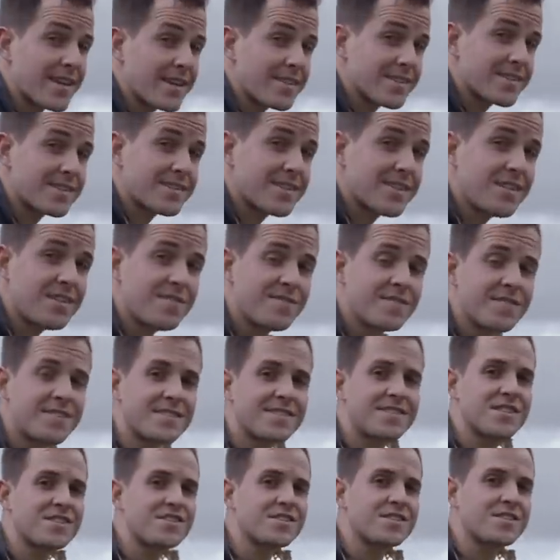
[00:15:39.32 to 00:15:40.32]
will take the tough
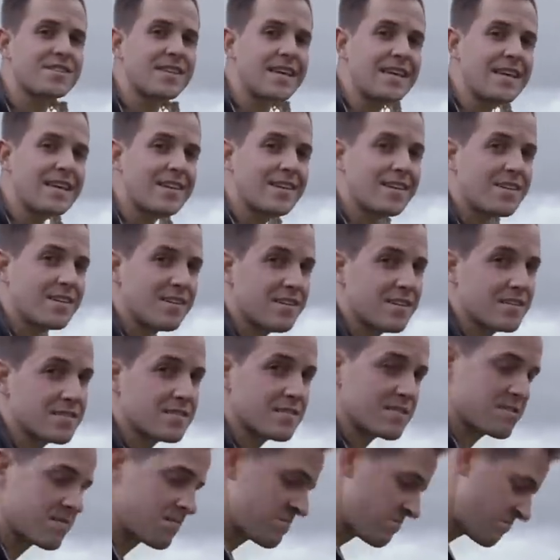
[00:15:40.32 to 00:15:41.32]
decisions he
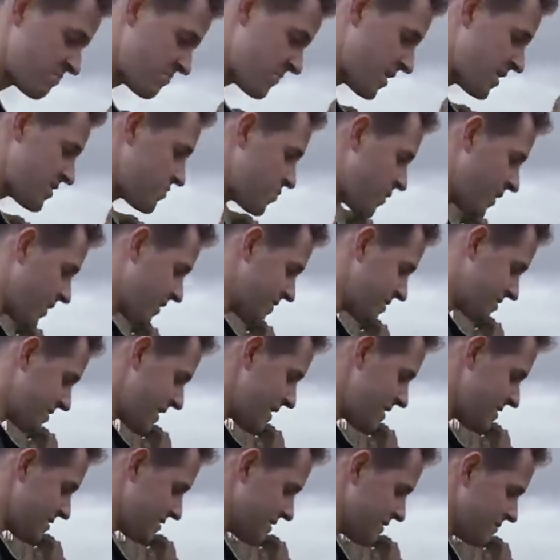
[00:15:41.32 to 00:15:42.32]
can't. That's why he
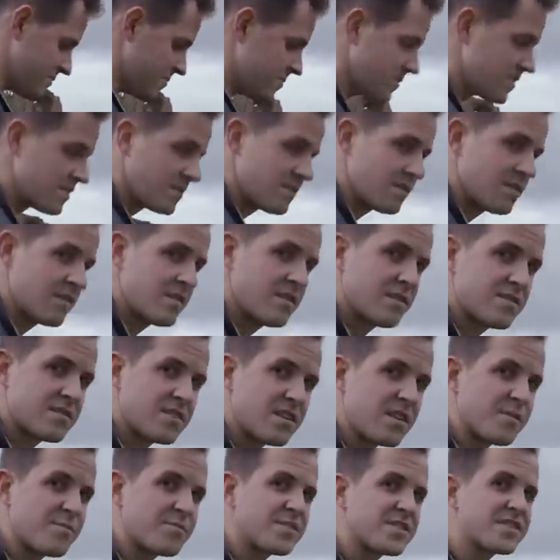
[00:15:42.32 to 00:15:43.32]
sends him.
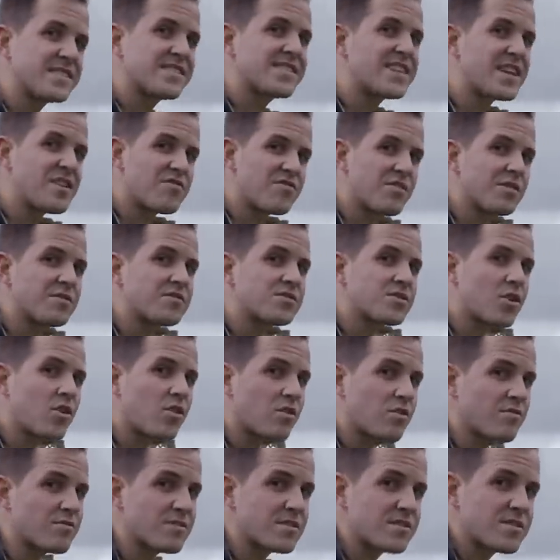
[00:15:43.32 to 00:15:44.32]
Simon's a
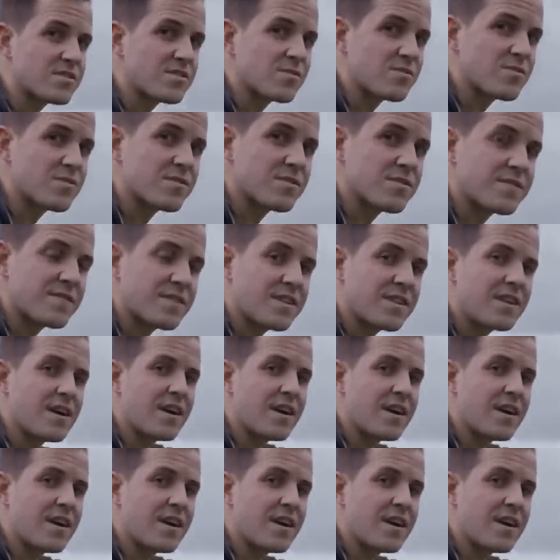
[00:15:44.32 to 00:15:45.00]
zero-tolerance sort of